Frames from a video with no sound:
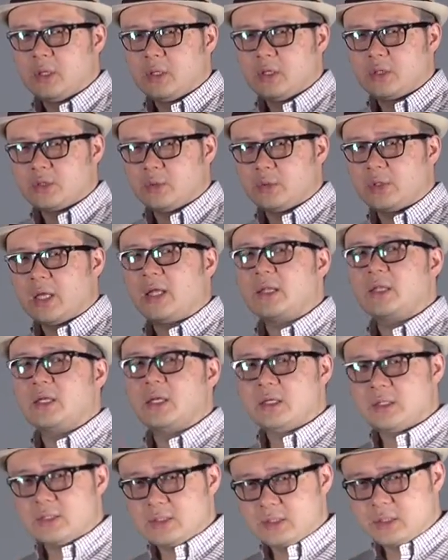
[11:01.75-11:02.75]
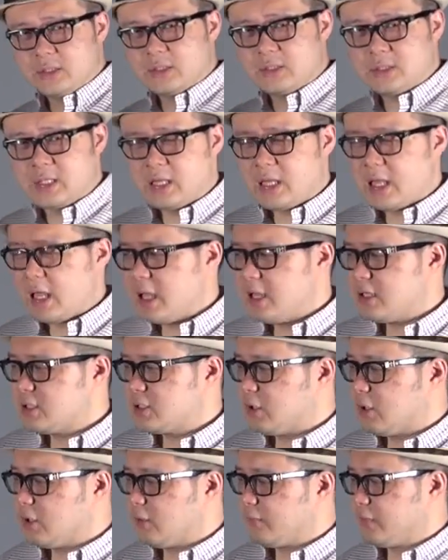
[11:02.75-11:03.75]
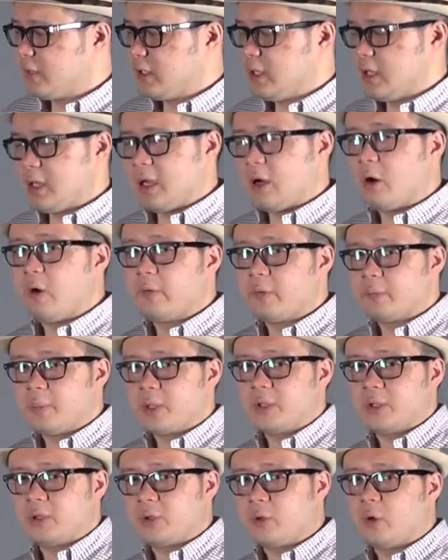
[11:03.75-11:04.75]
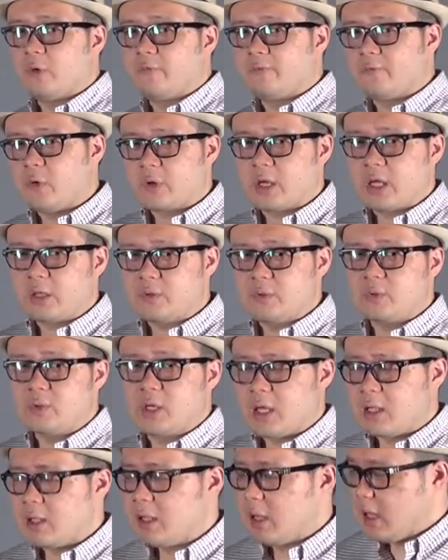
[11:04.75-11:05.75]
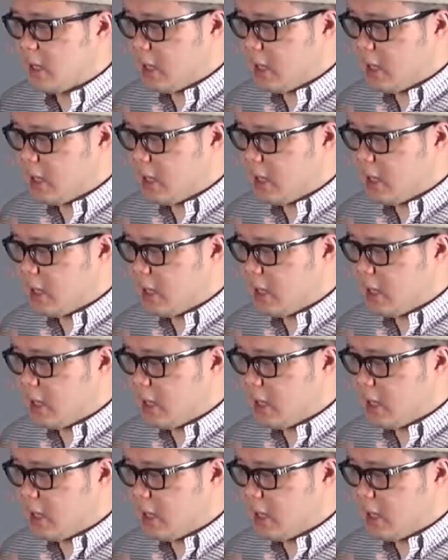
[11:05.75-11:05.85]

So that is the case on the uh, on the button or 4K 2K.